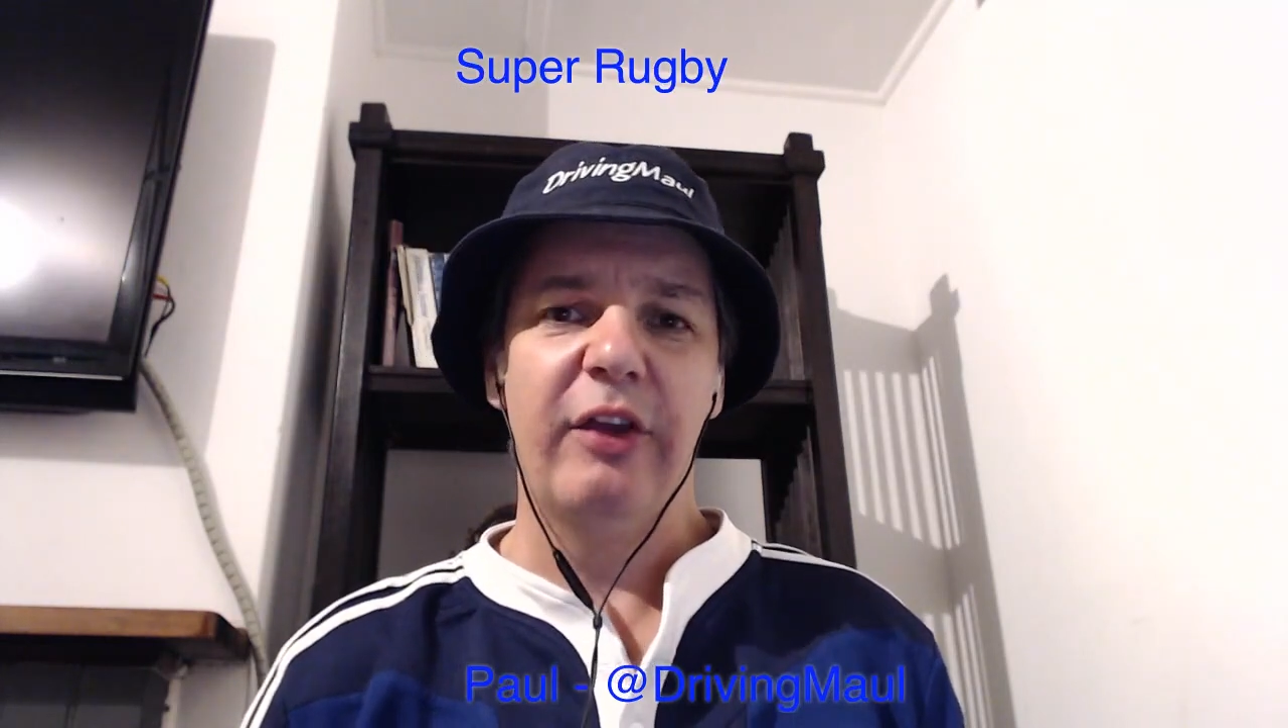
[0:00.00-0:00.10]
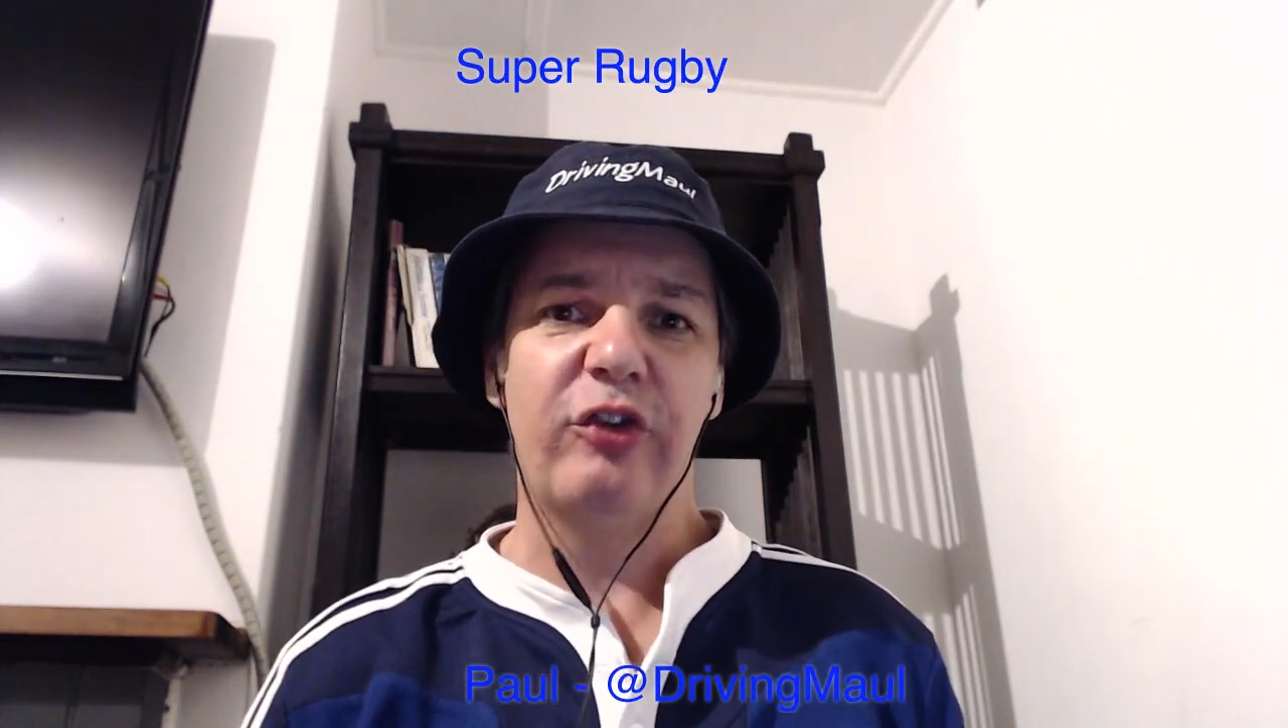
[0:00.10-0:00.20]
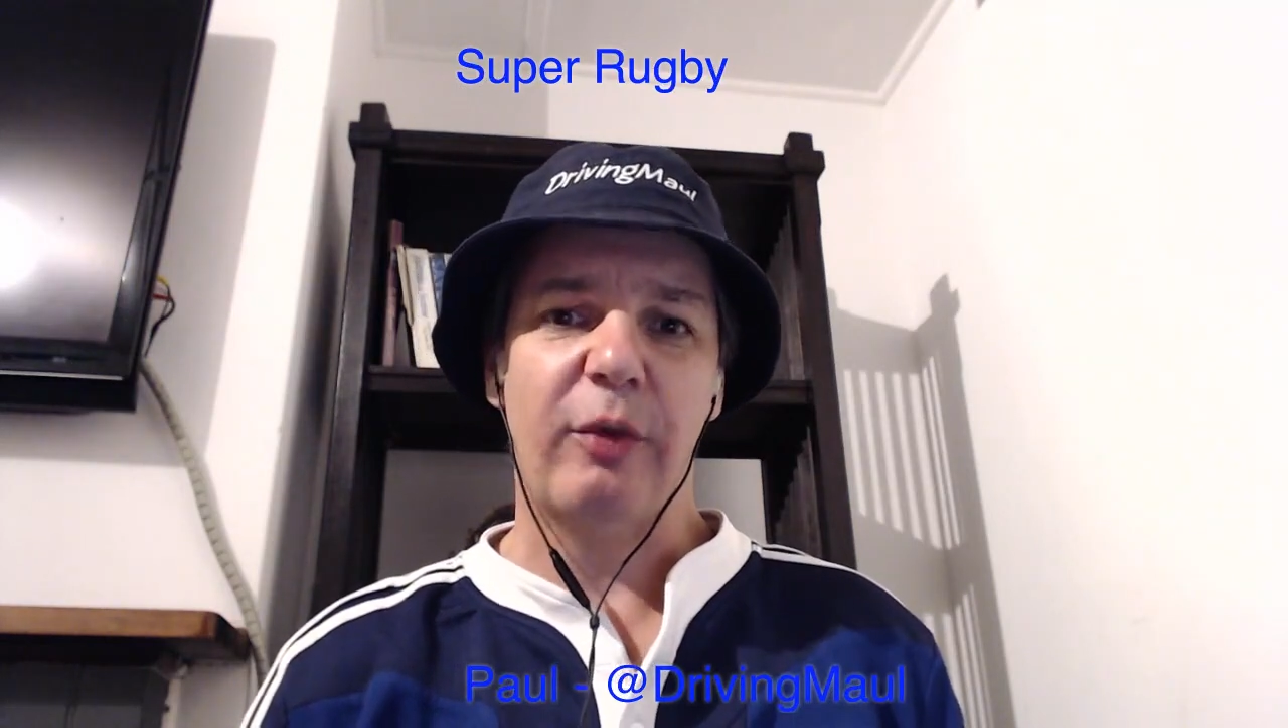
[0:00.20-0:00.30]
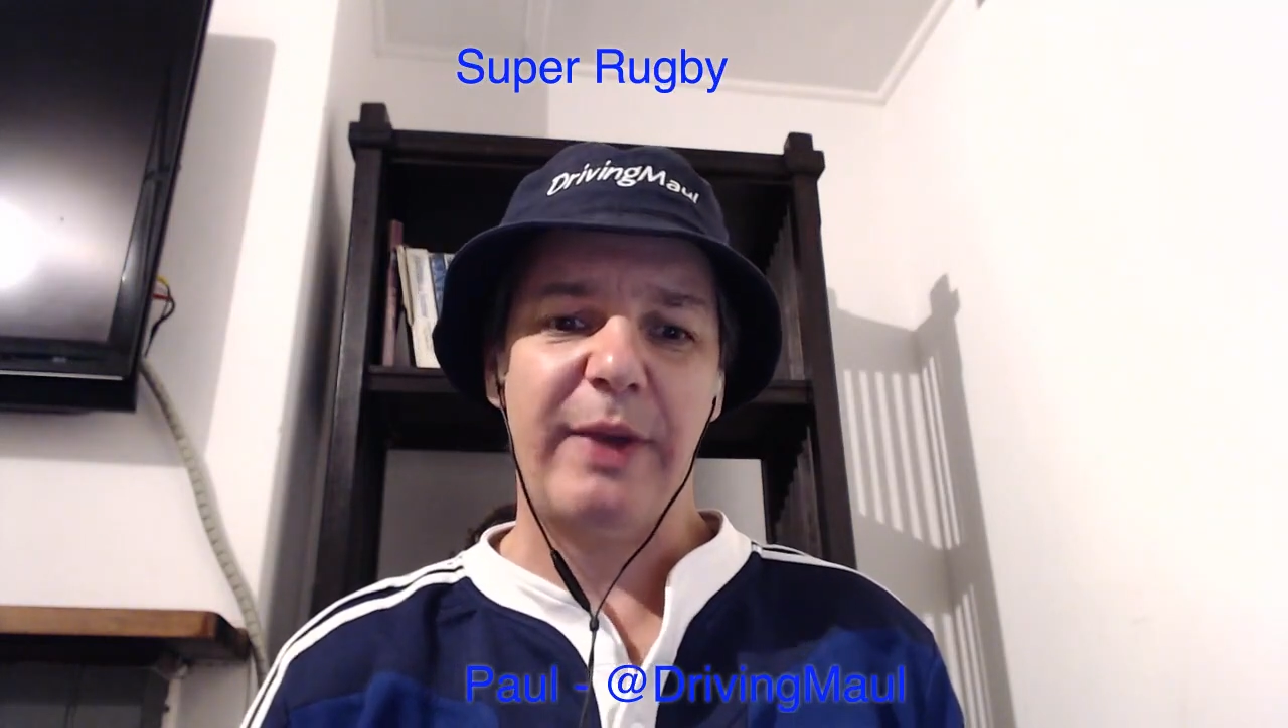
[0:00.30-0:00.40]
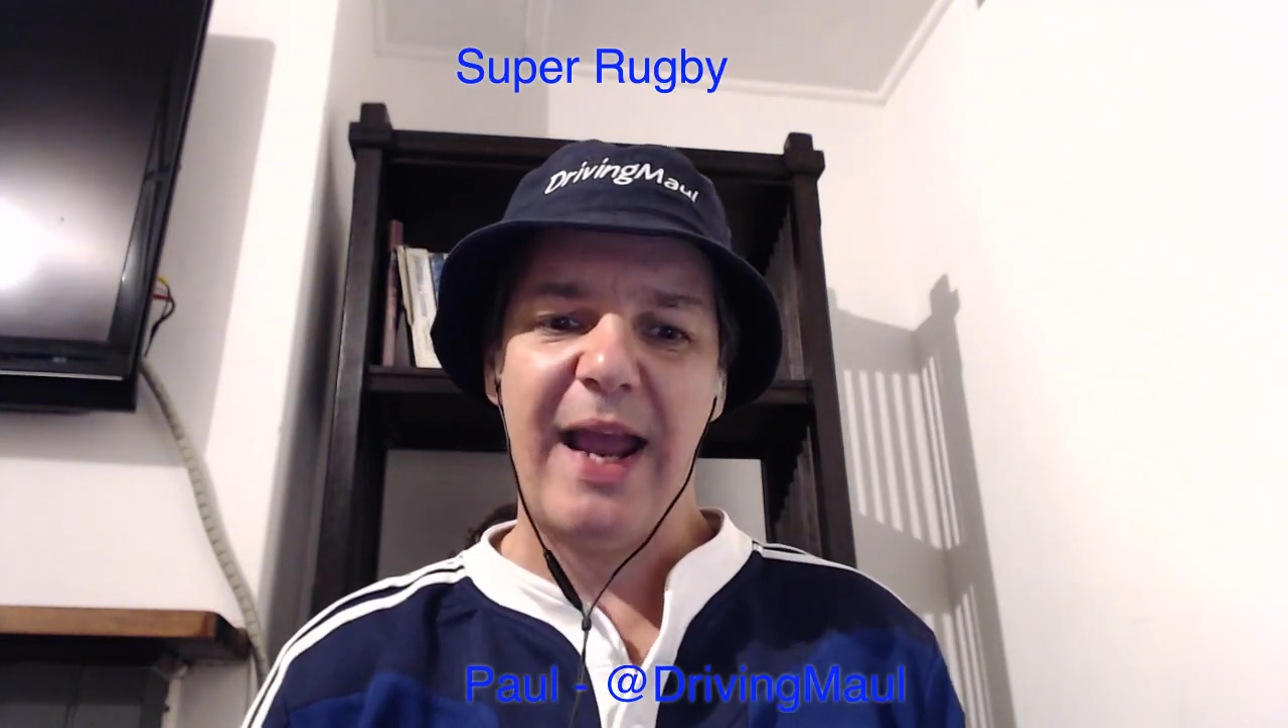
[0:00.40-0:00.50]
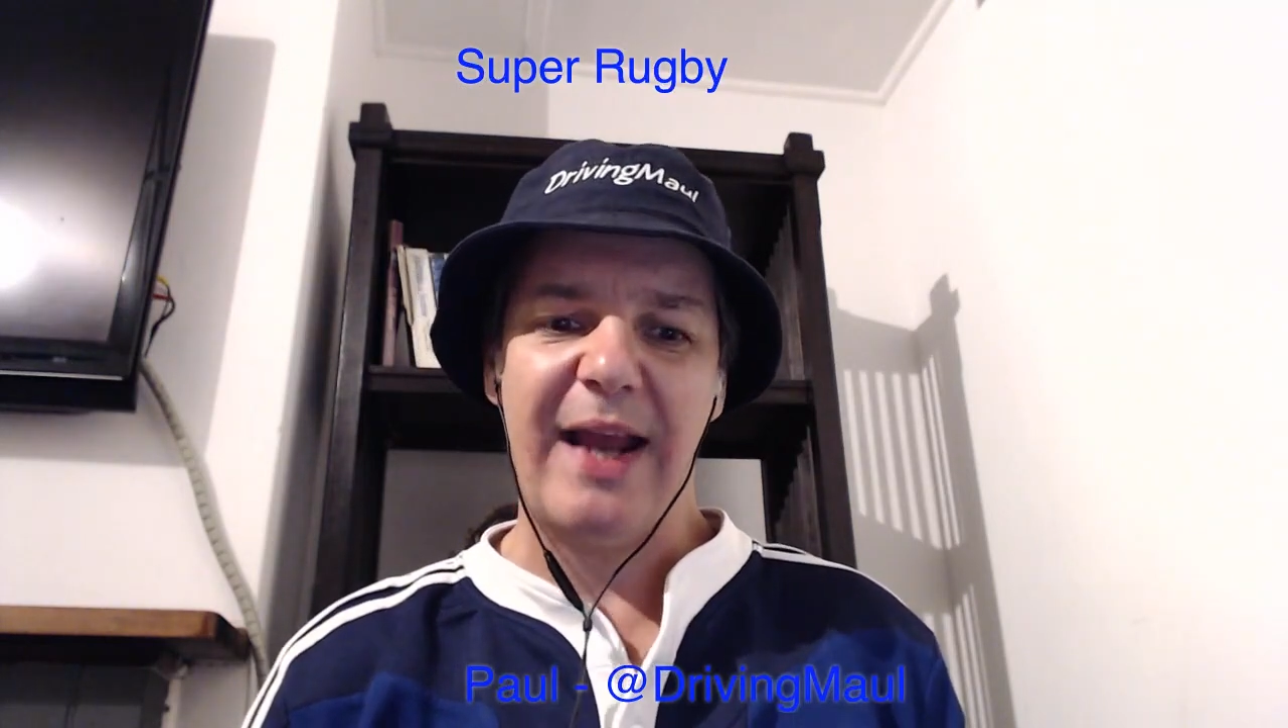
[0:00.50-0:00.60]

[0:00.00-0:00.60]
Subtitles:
stopping